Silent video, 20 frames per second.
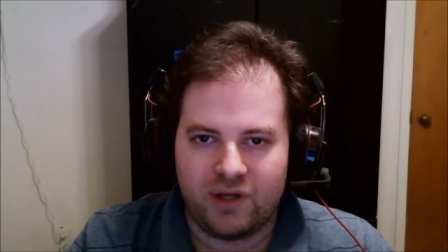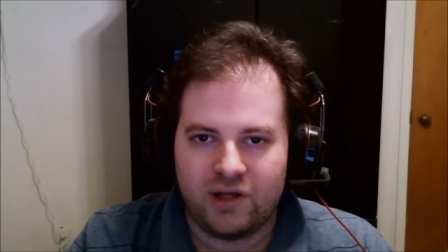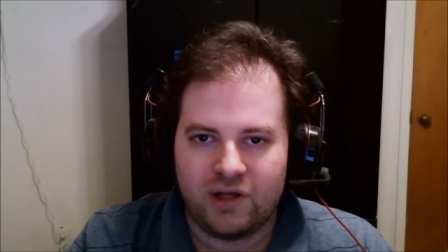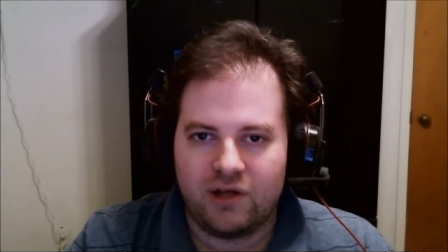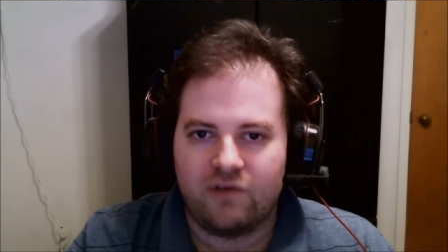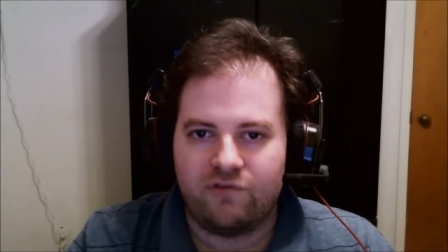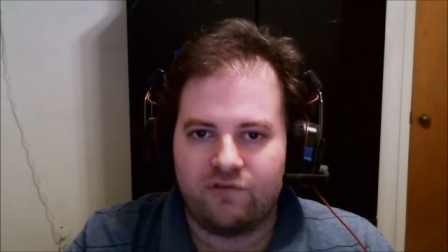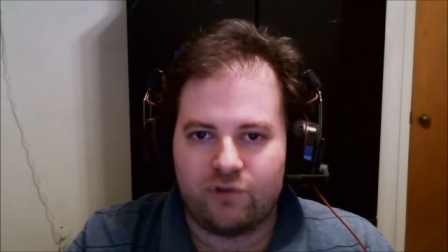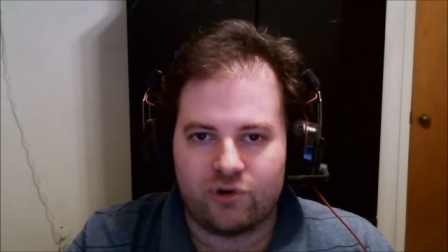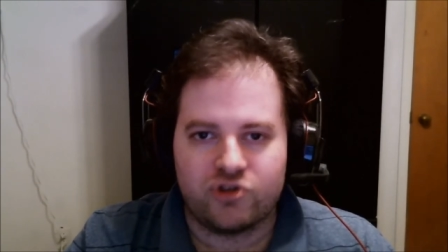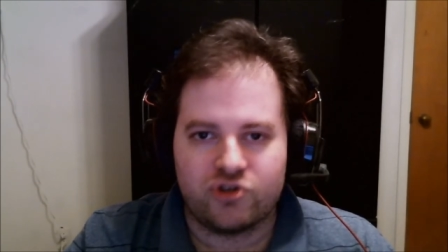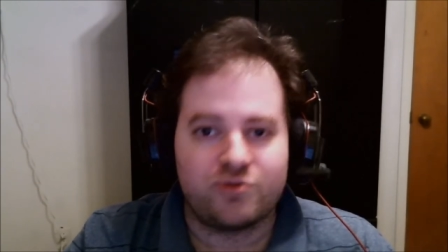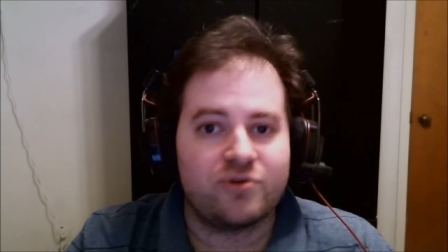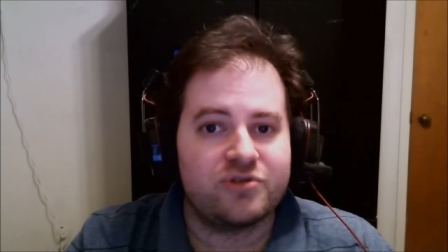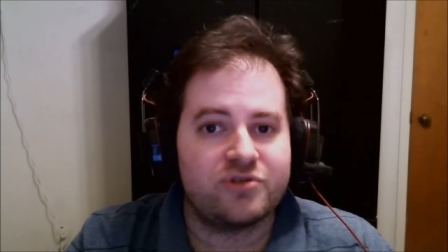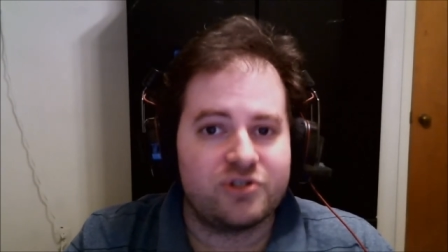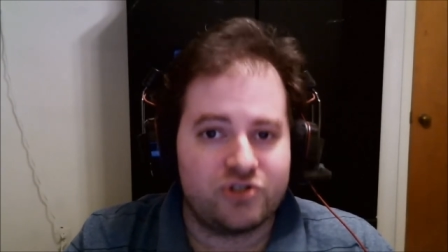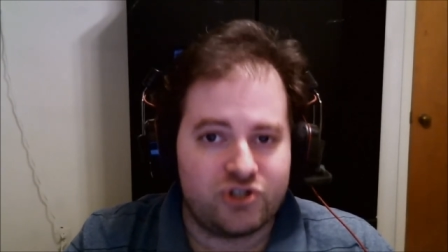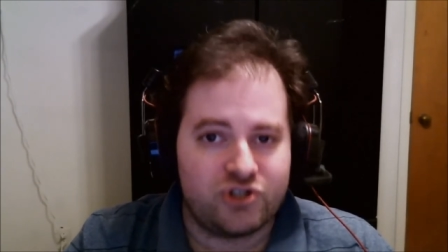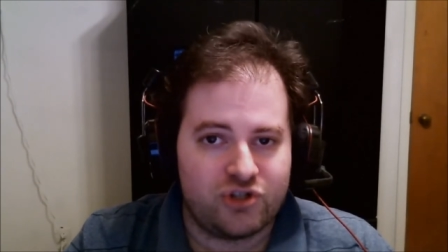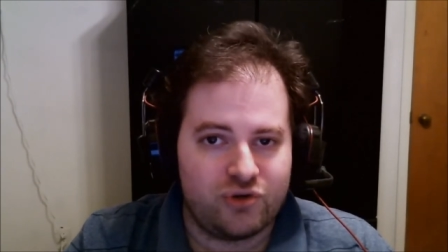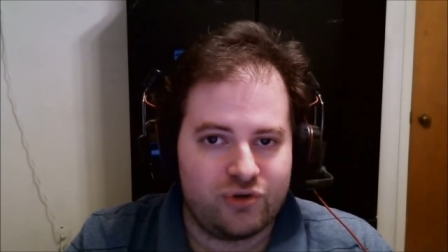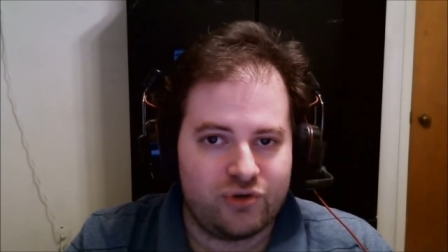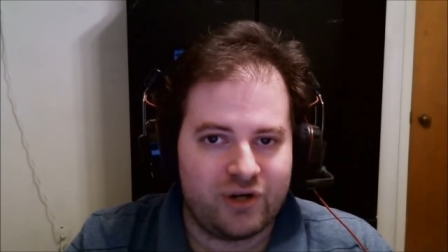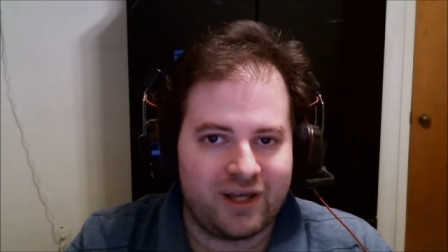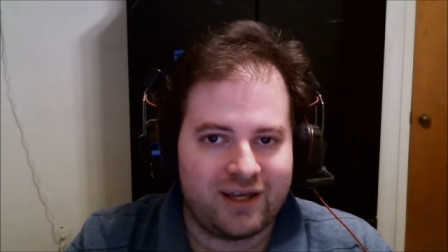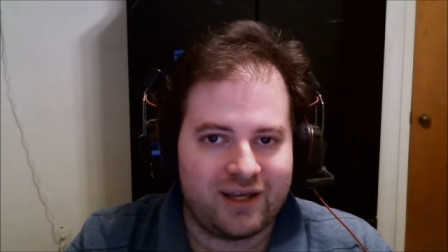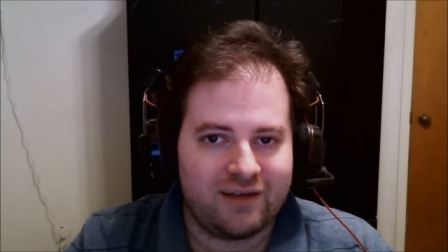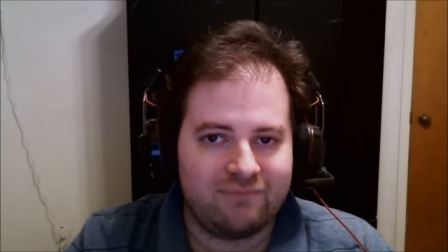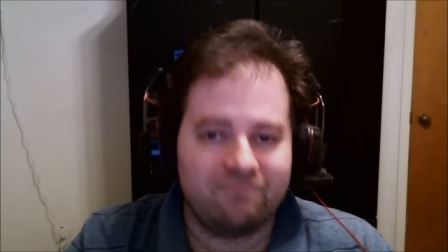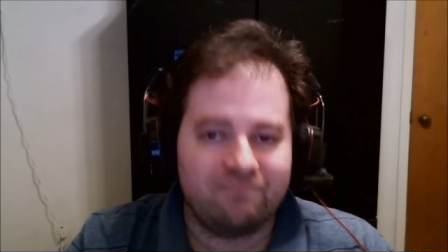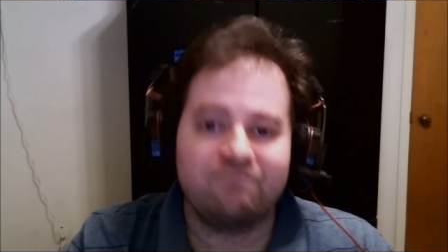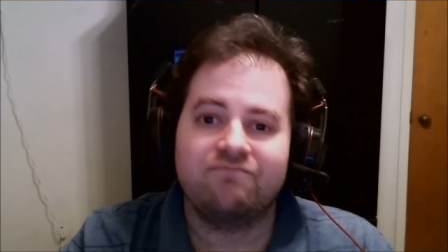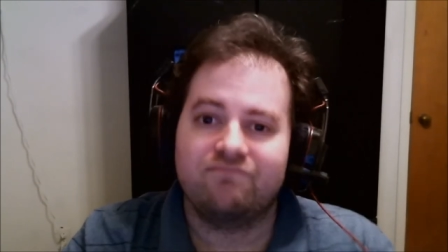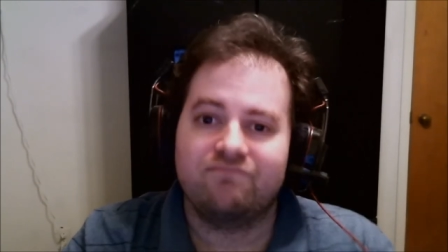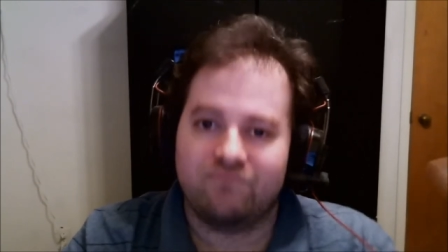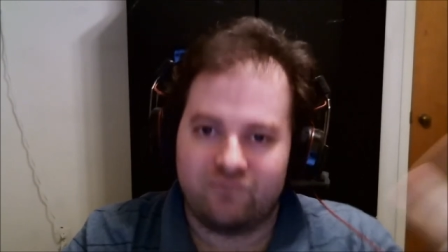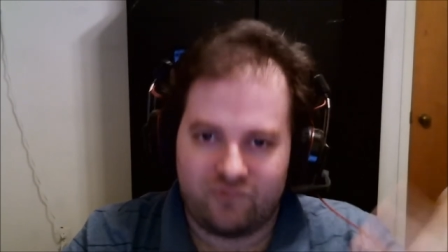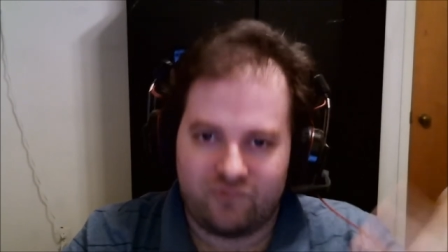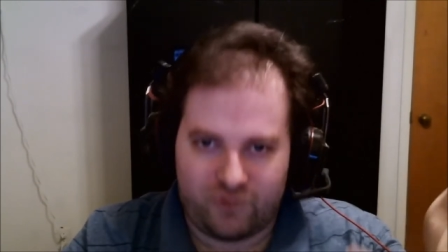first person shooting,
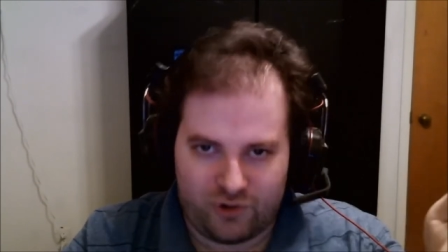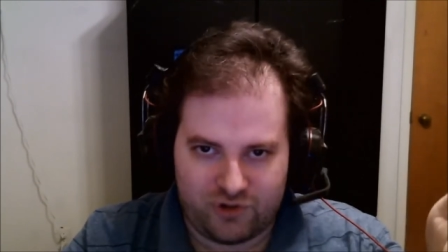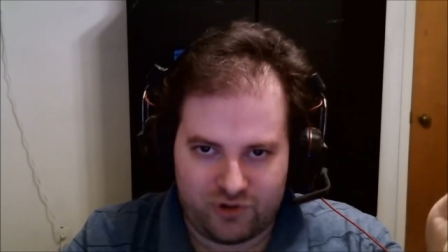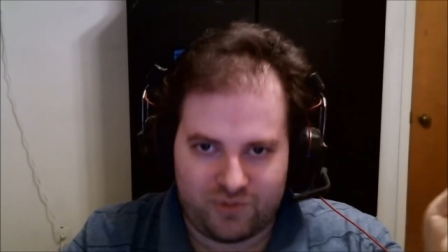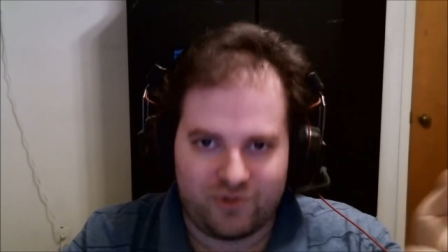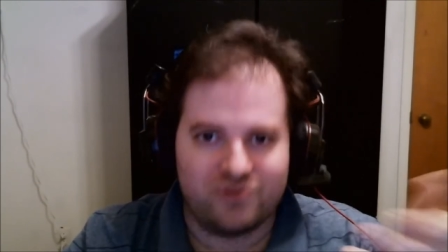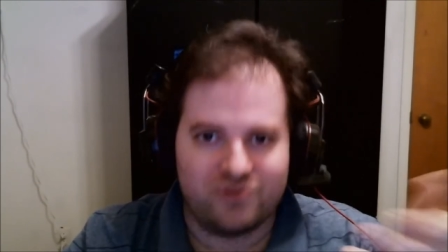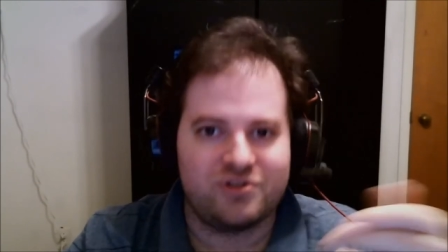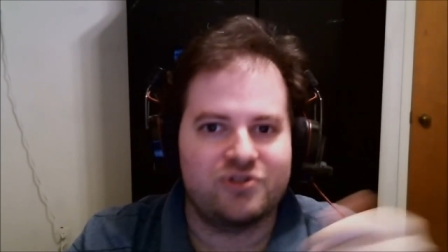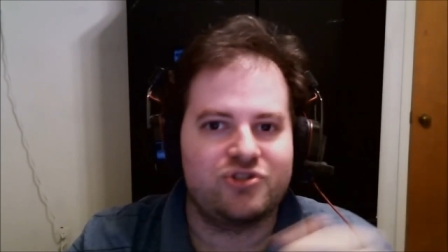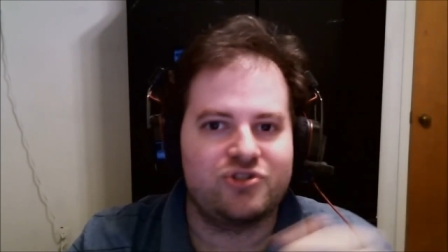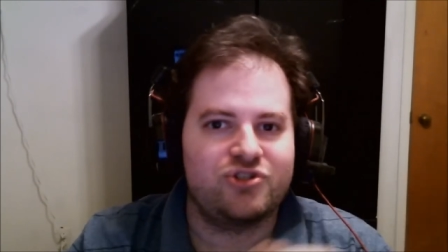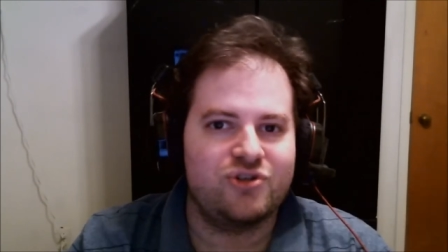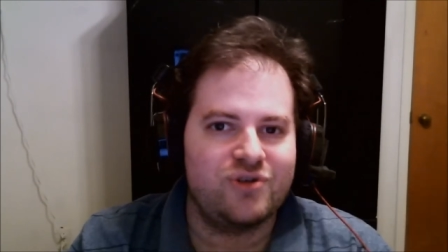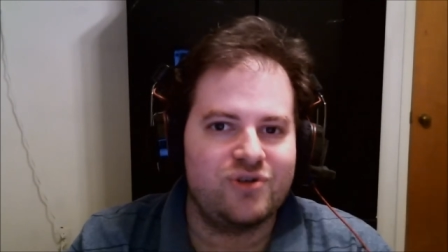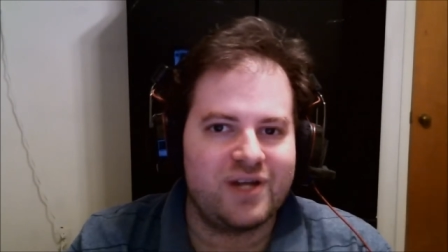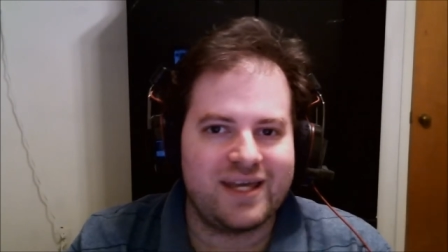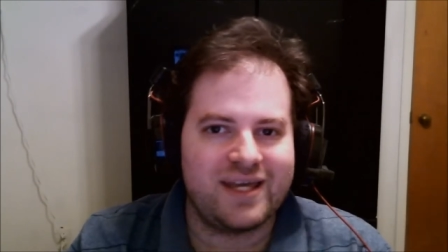first person shooting,